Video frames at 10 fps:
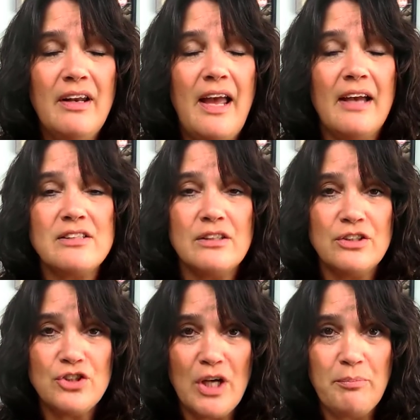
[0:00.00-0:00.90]

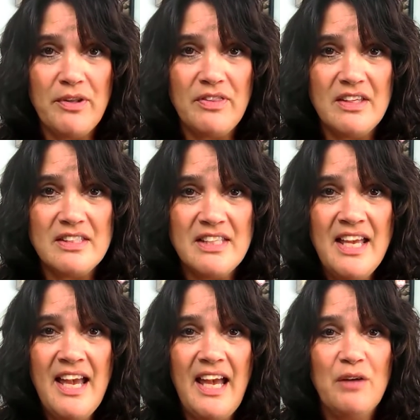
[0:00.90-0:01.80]
excellent job with this
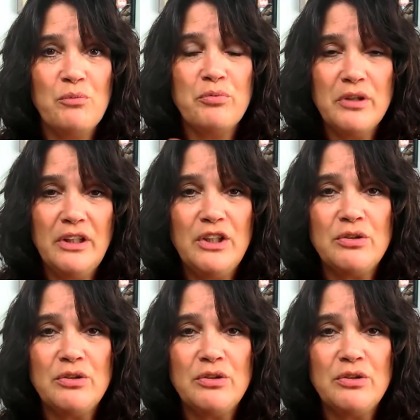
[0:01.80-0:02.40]
and really